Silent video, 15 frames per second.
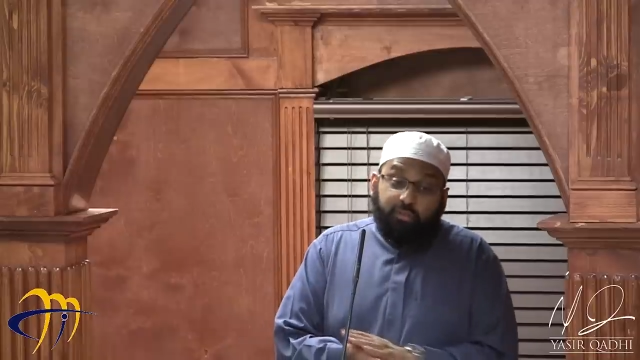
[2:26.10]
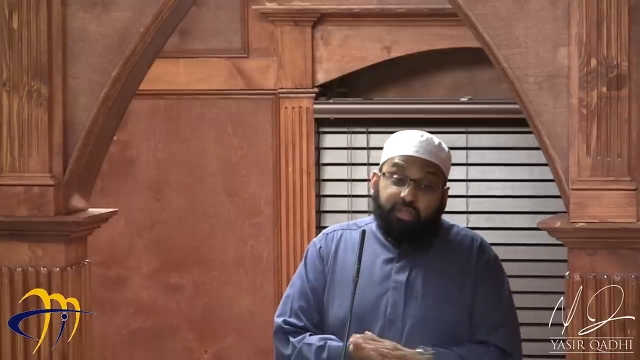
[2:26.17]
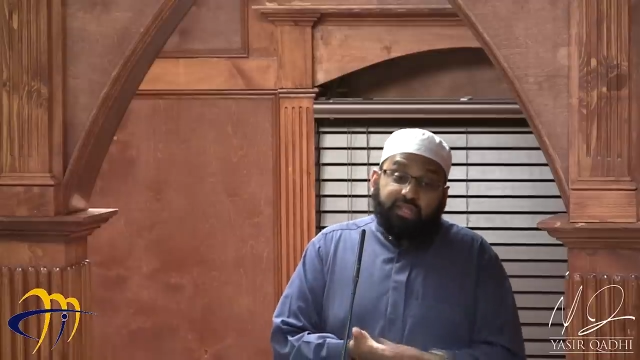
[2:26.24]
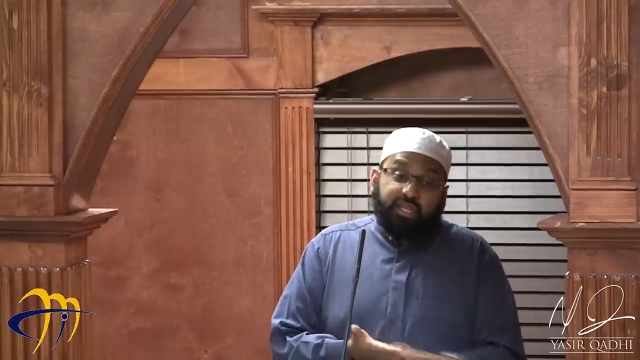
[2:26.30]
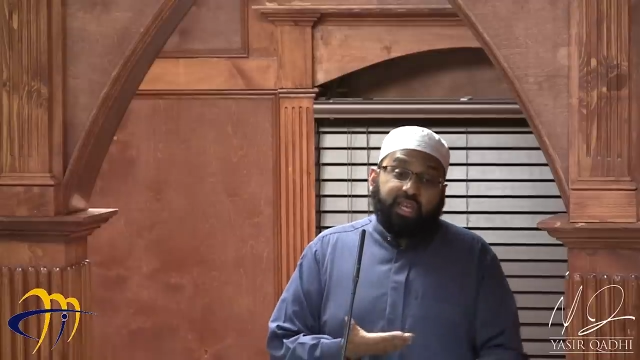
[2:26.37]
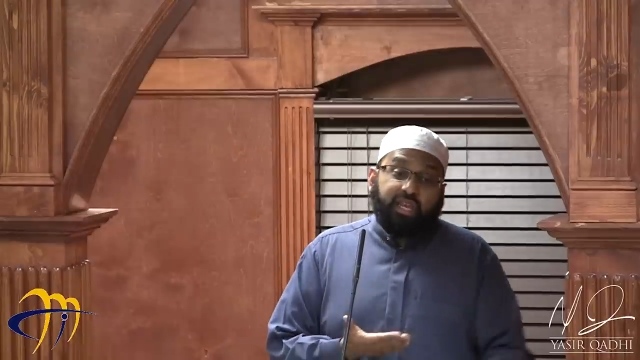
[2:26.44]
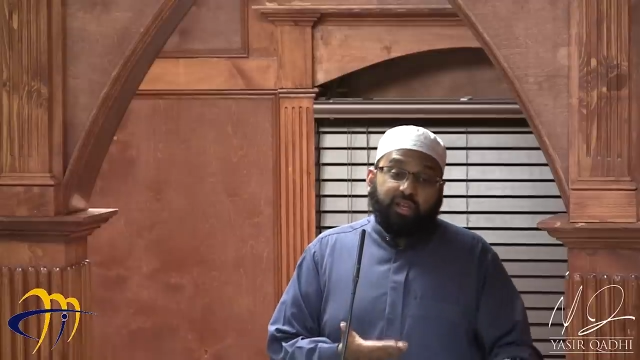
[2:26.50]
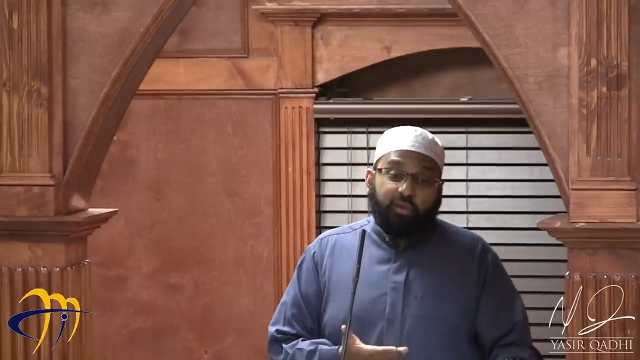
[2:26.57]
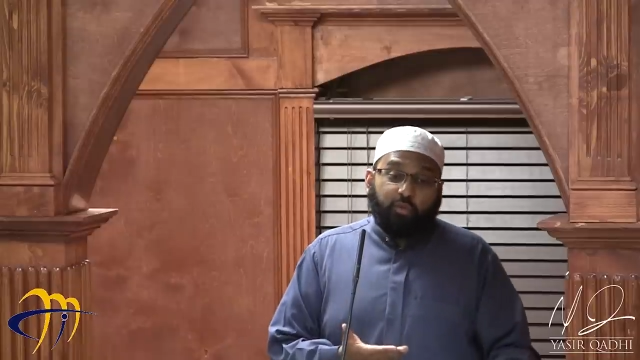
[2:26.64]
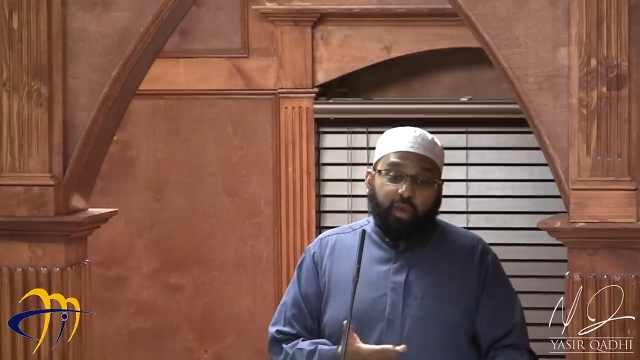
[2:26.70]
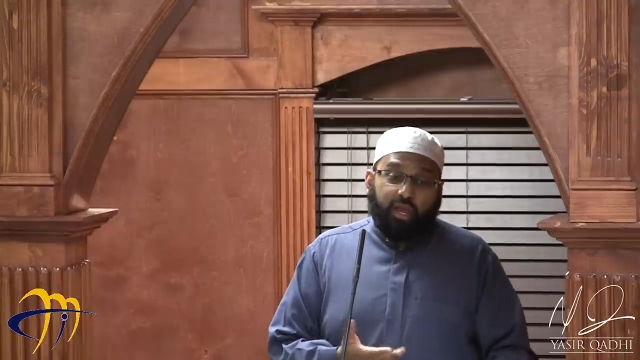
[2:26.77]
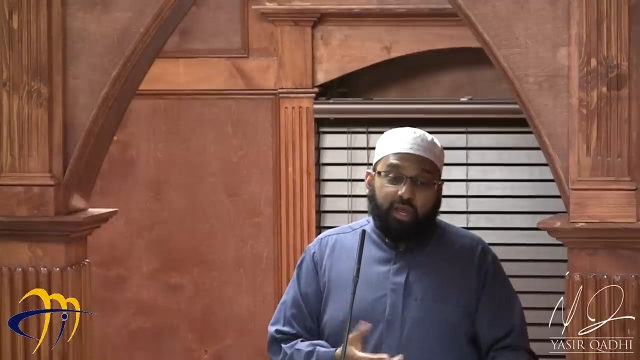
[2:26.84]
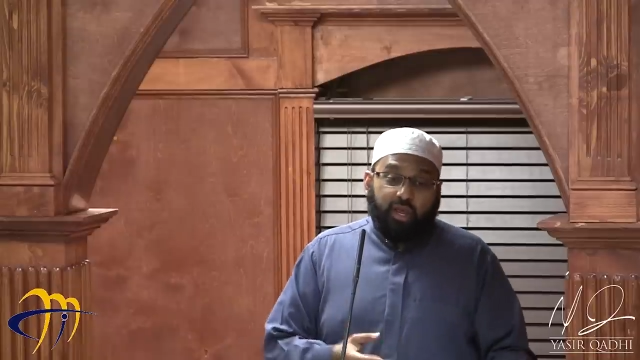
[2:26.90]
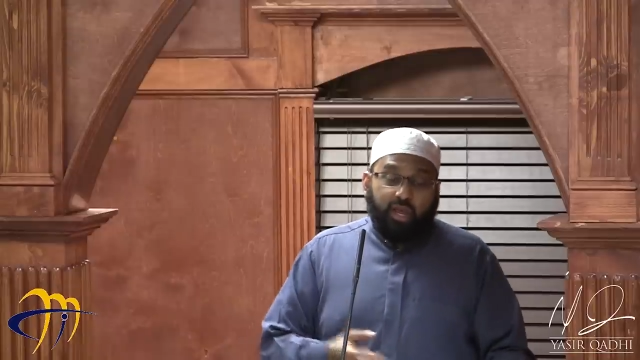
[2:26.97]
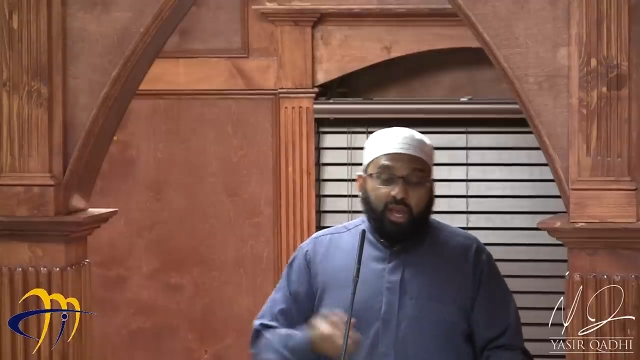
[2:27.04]
be taken
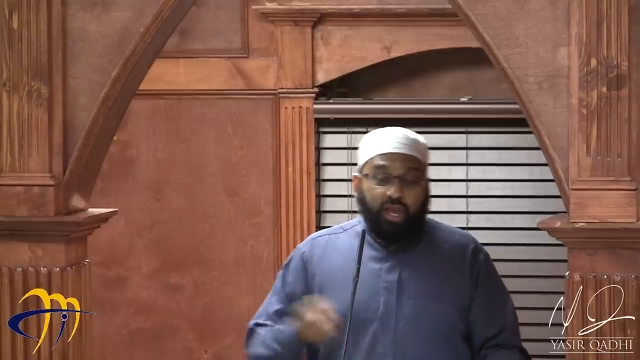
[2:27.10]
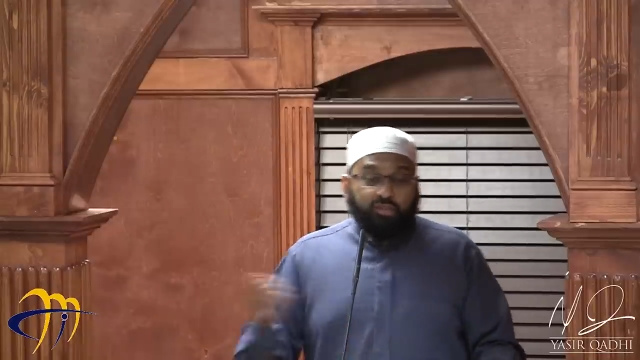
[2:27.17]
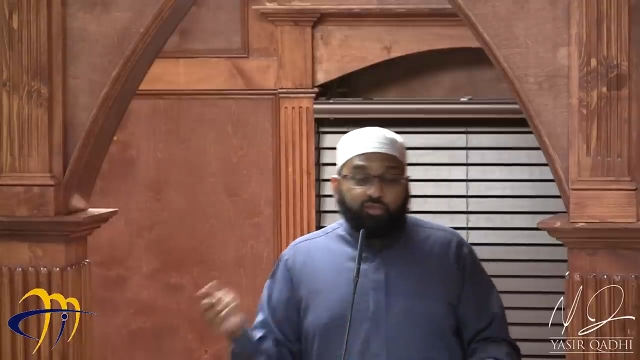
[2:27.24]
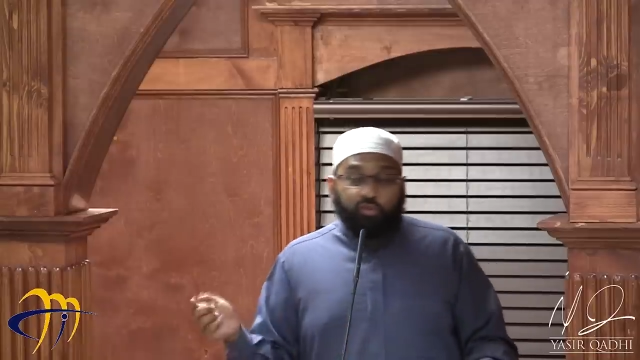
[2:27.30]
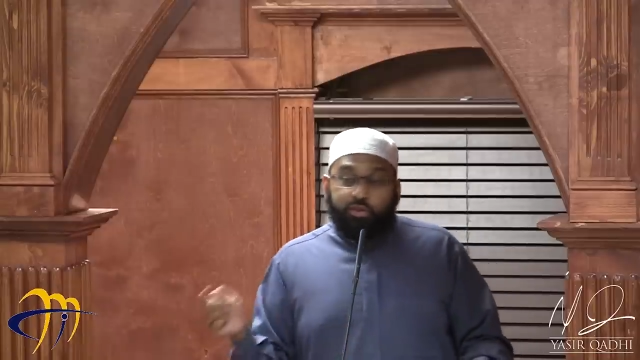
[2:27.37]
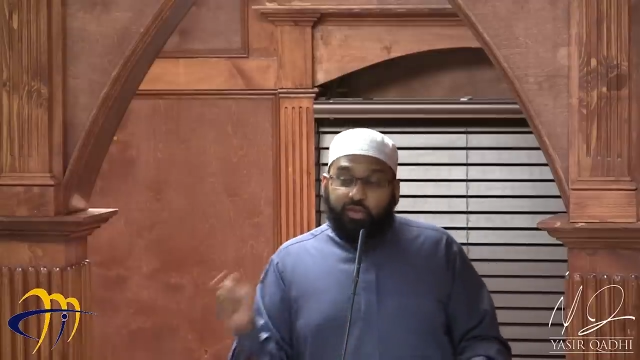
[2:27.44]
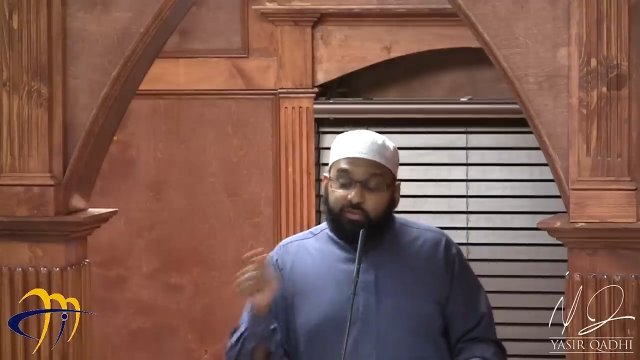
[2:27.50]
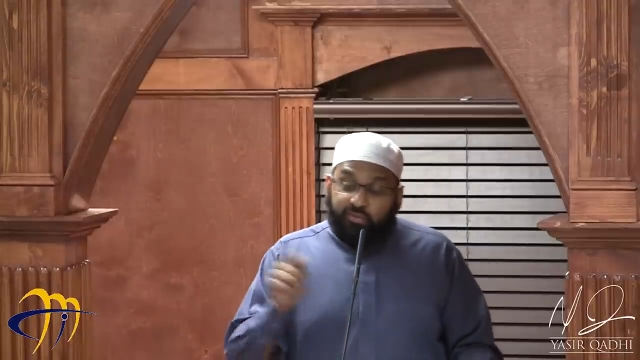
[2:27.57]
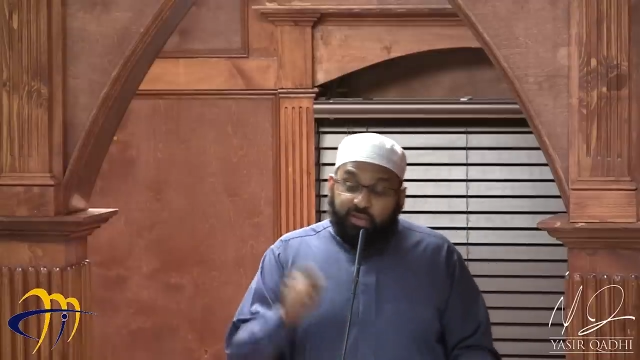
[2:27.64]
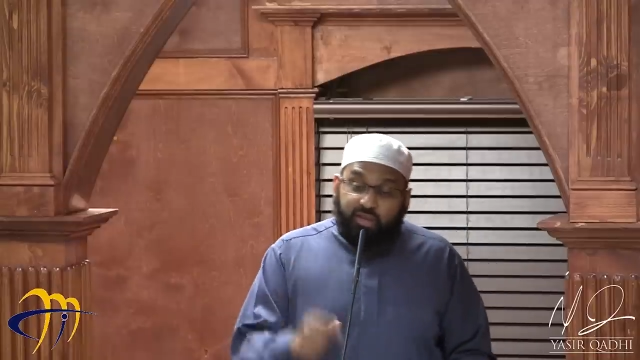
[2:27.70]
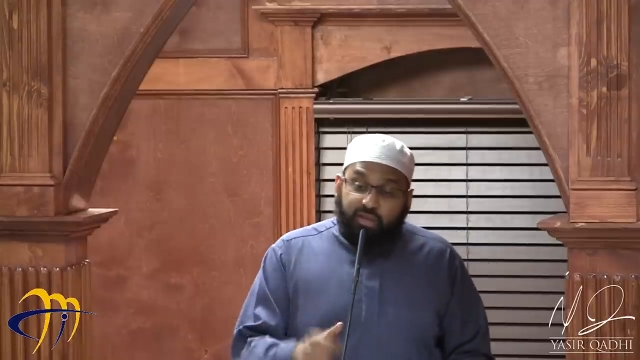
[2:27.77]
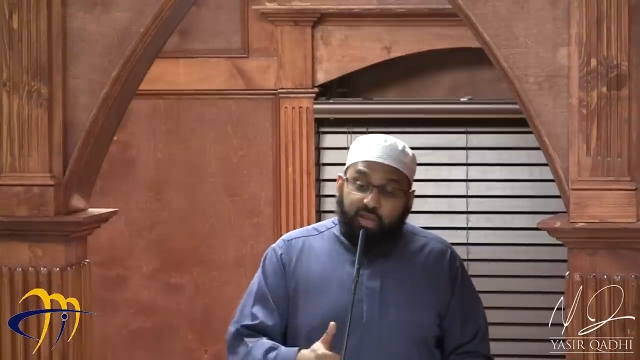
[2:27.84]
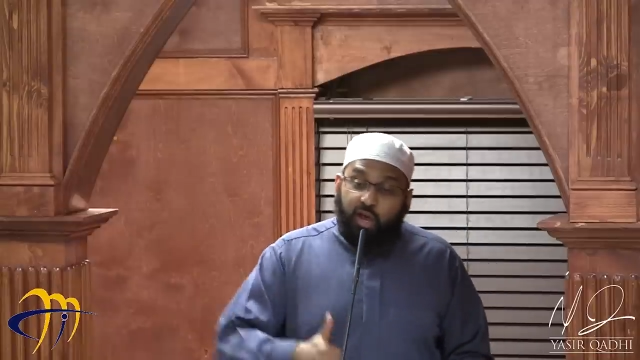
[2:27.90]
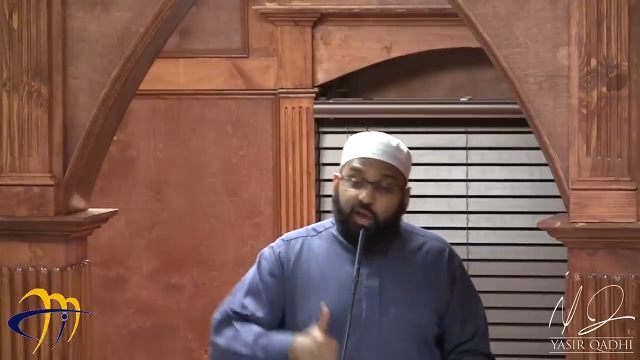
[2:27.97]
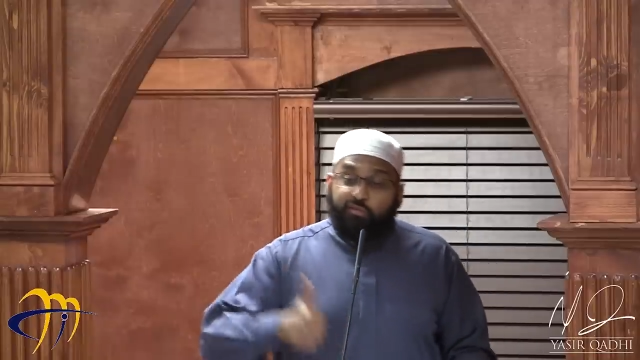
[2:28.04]
away. And so the
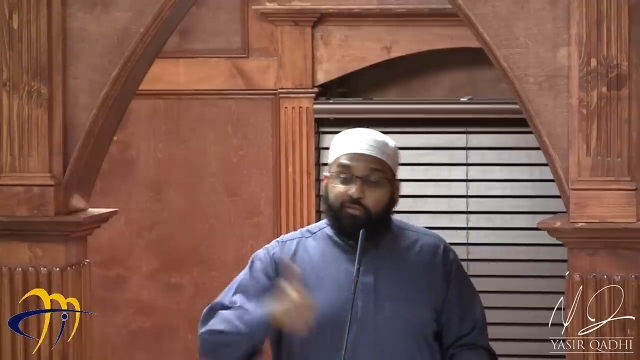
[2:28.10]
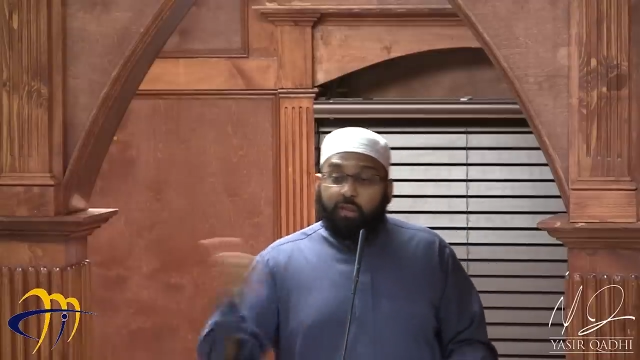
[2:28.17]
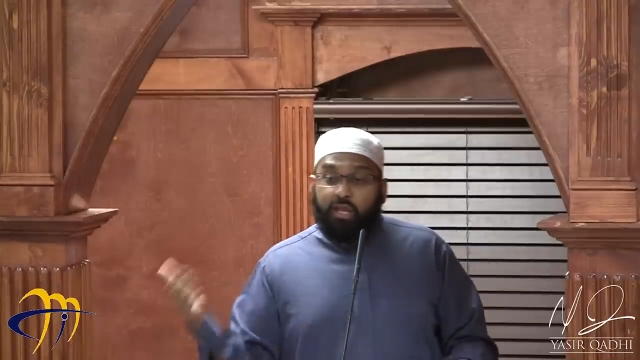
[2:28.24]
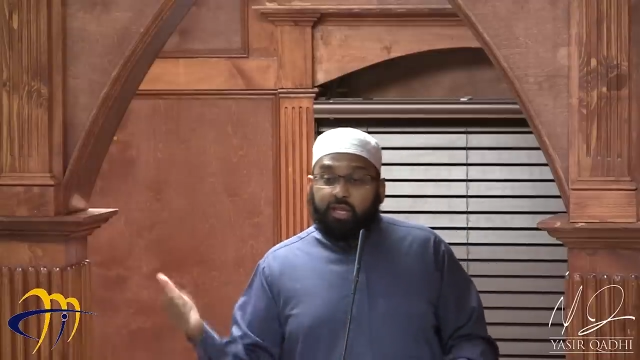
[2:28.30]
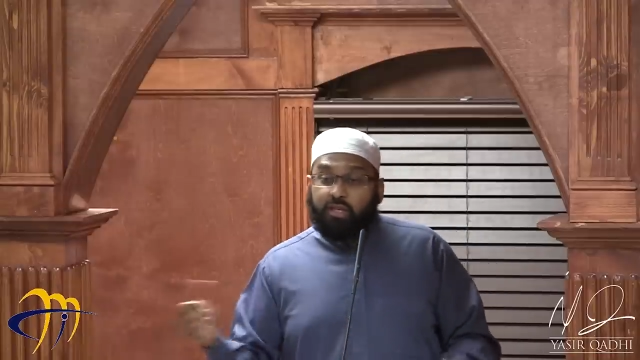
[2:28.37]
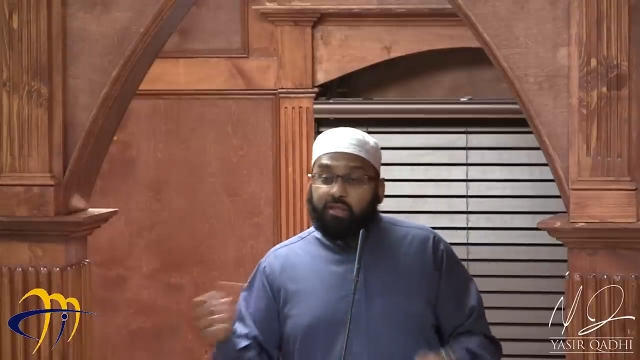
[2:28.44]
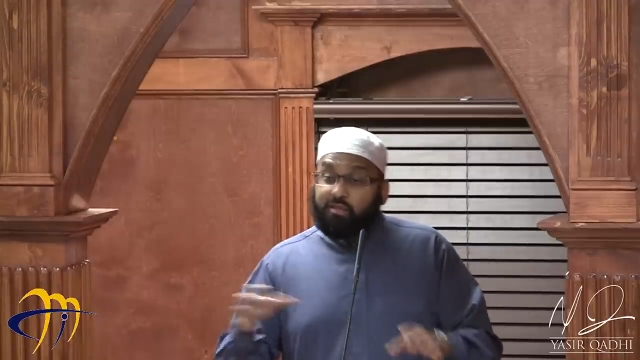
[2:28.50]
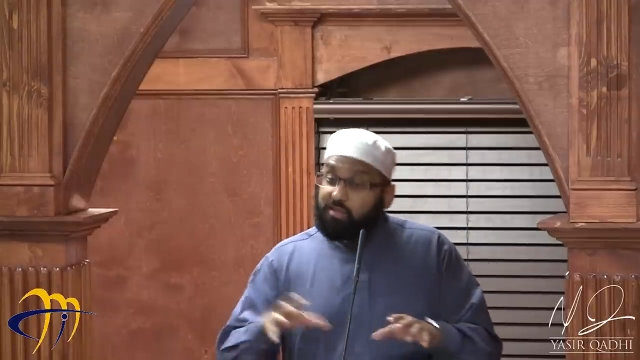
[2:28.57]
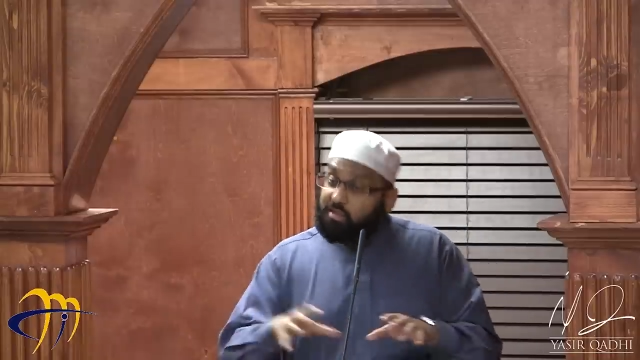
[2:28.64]
fitna of money is